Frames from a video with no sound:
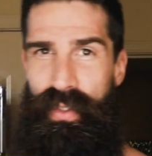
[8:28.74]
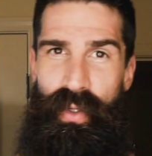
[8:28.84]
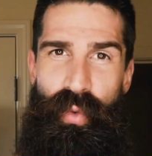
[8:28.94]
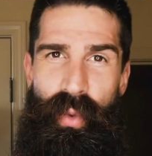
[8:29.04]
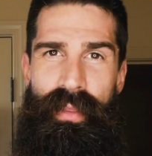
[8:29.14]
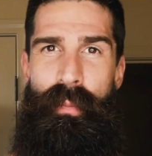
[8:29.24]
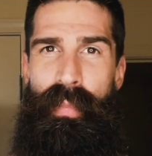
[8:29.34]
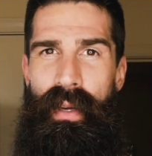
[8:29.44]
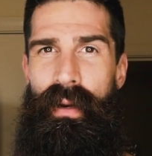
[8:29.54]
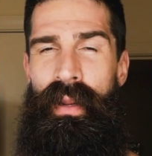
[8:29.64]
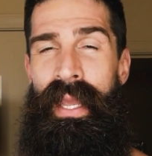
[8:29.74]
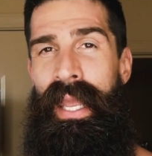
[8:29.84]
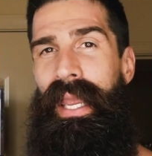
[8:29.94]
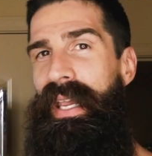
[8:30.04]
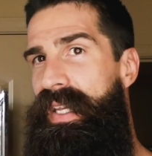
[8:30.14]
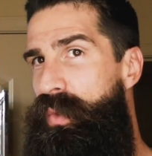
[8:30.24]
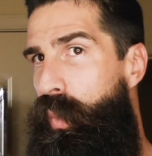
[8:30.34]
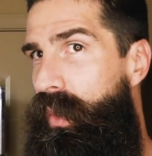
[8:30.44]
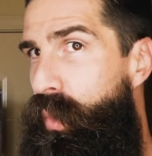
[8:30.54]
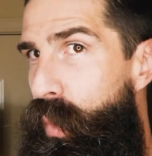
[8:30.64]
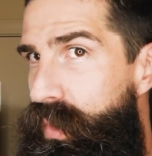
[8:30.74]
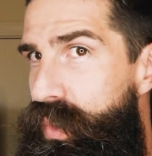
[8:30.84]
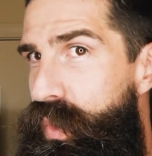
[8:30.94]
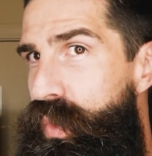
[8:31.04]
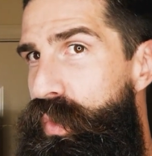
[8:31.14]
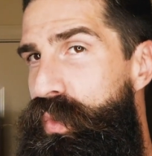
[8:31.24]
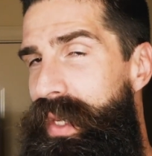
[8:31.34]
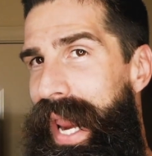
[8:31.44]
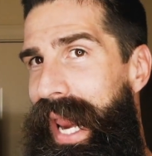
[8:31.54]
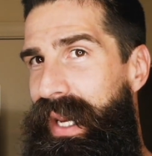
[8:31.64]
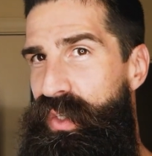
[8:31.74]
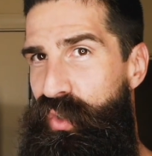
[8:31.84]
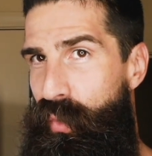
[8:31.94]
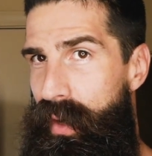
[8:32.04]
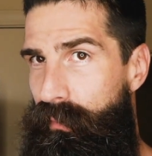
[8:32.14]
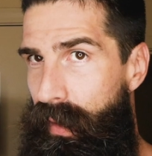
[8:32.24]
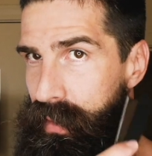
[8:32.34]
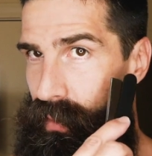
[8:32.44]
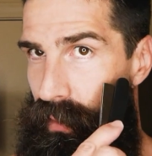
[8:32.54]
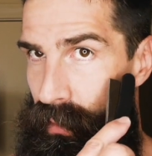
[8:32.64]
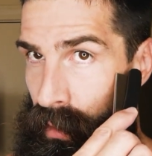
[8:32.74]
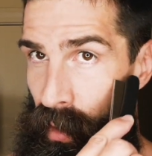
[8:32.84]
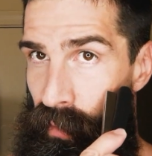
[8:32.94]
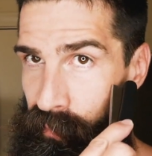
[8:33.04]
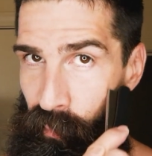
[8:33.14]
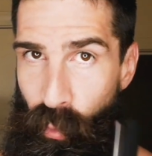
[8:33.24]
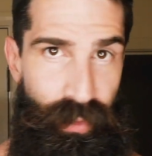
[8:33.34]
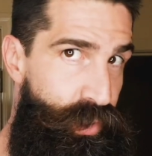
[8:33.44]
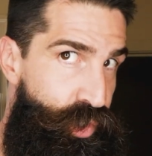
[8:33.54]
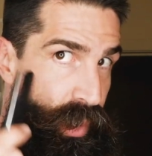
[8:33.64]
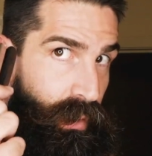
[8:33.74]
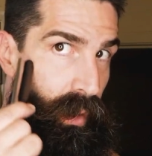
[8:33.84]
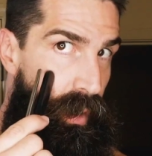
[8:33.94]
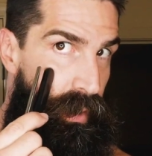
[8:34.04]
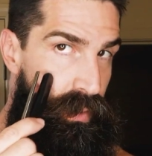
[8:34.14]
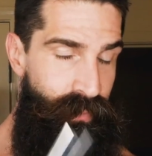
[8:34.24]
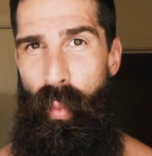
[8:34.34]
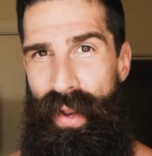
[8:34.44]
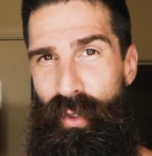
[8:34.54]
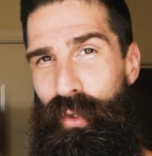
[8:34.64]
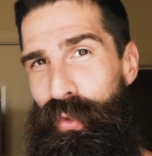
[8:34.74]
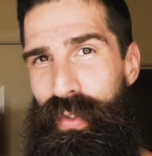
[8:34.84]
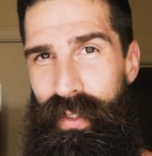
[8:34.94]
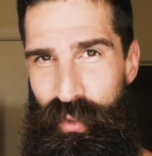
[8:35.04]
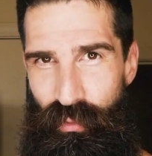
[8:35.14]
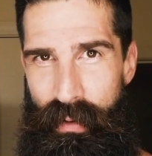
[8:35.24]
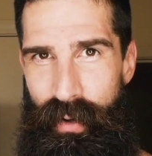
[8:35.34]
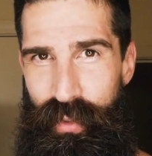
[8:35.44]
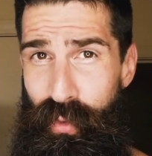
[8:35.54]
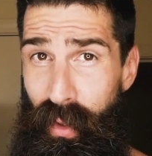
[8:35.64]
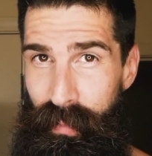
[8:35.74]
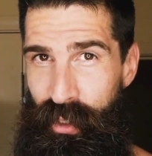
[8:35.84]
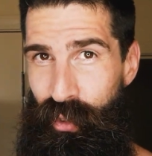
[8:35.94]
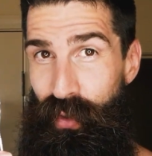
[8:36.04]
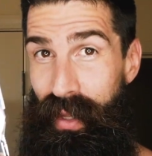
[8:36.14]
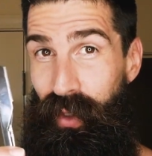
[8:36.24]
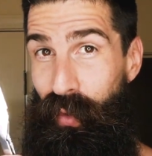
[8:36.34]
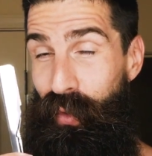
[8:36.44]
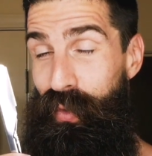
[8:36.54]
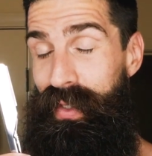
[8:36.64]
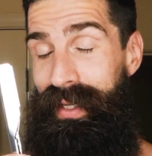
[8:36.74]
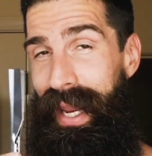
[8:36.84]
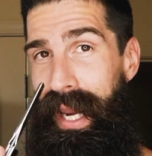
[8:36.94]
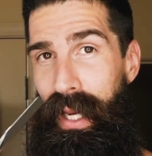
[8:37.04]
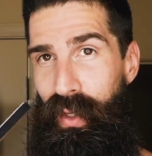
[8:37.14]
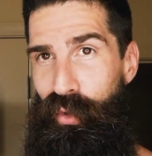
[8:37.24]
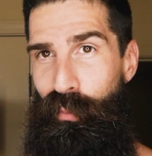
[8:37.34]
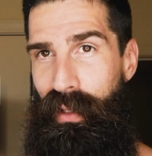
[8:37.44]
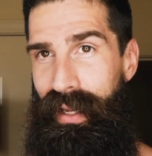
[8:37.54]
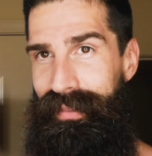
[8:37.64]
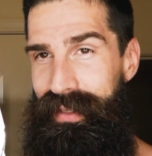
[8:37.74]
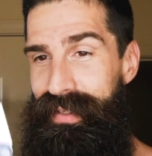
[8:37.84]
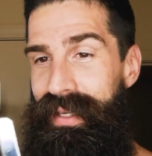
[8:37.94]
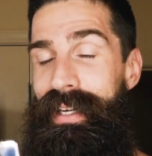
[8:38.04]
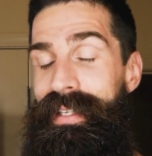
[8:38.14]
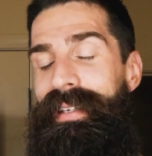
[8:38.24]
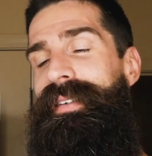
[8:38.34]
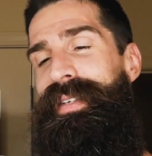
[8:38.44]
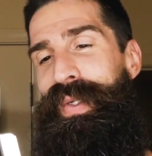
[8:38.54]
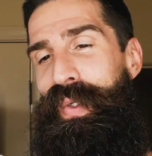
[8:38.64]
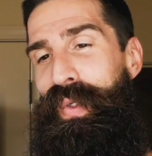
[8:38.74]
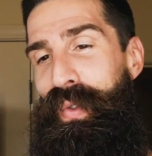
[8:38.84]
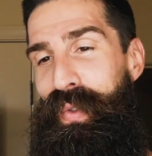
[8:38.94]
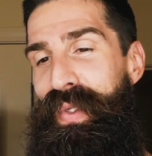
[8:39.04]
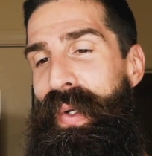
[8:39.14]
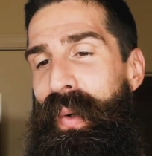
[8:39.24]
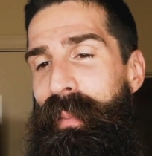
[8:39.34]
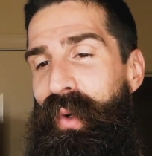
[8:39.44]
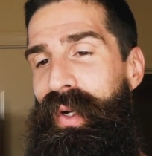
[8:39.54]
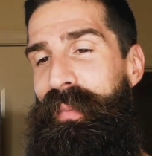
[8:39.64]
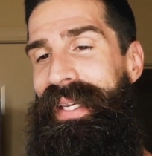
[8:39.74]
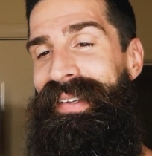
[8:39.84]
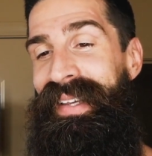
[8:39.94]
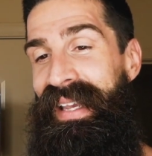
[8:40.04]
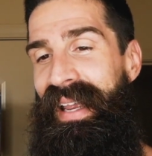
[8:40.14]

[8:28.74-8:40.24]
do with the beard is we're going to use a straight razor for the cheek lines. When you're using a straight razor, you wanna make sure that you're using a new blade. This isn't new, so I'm going to be